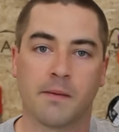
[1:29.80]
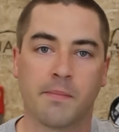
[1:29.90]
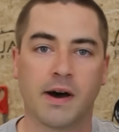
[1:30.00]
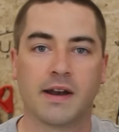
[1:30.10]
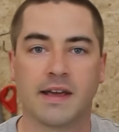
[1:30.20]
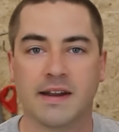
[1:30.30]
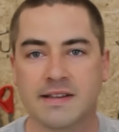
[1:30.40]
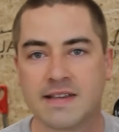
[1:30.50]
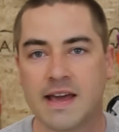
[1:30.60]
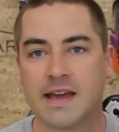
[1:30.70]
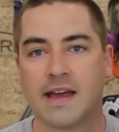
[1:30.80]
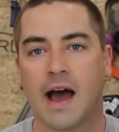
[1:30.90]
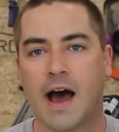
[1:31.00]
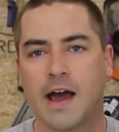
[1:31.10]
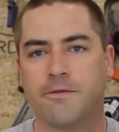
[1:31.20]
but it is a
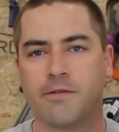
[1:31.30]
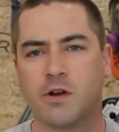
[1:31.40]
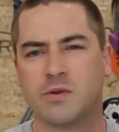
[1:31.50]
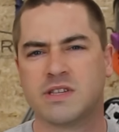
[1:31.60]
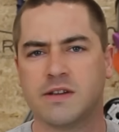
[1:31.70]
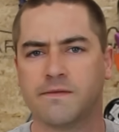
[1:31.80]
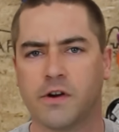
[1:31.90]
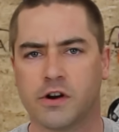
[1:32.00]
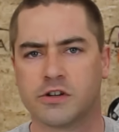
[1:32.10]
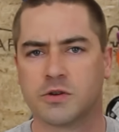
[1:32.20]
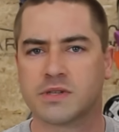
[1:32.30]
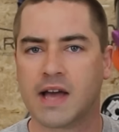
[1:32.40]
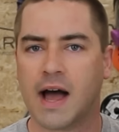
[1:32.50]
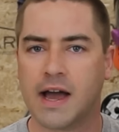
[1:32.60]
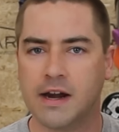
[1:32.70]
high frequency inverter, so it's
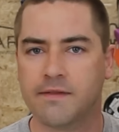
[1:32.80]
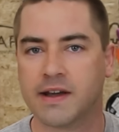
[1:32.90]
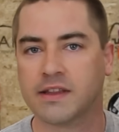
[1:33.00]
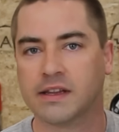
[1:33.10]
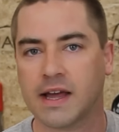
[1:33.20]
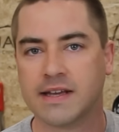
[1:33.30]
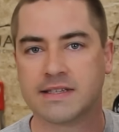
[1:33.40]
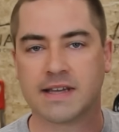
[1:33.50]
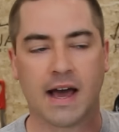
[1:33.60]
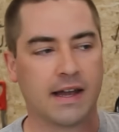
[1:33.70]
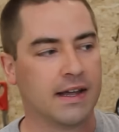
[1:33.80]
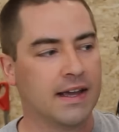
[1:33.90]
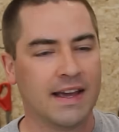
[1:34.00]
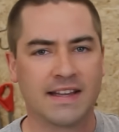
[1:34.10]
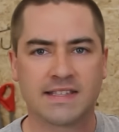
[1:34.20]
kind of on the light side.
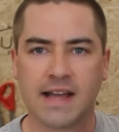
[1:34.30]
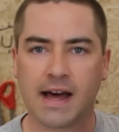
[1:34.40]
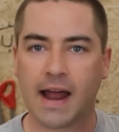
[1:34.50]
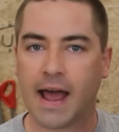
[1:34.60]
It's not